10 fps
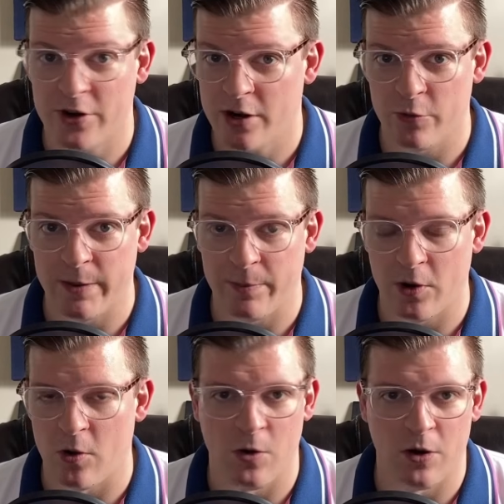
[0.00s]
Reaper
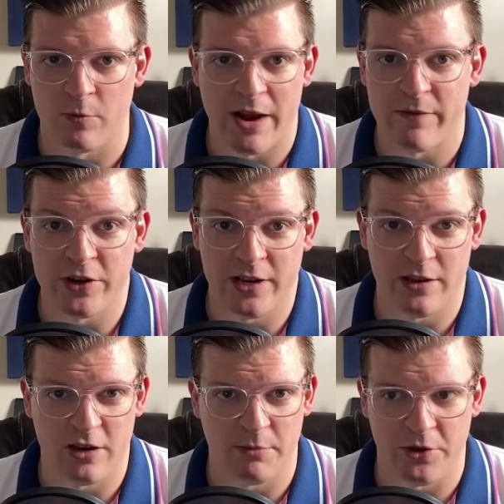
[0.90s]
or whatever
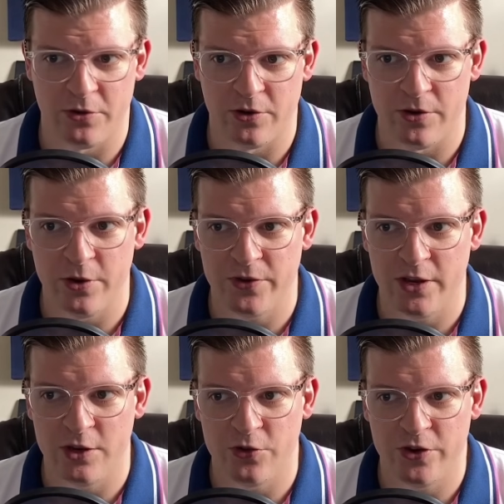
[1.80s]
DAW you're using,
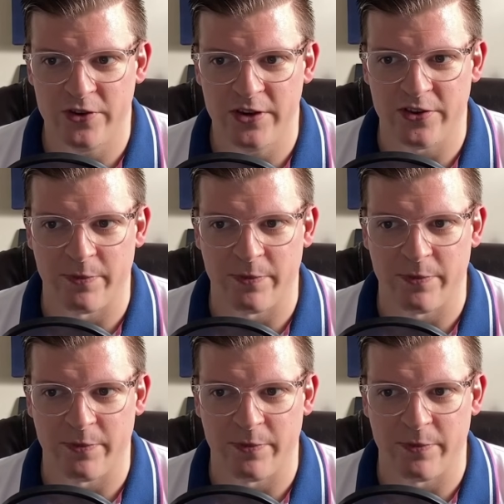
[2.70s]
you should see something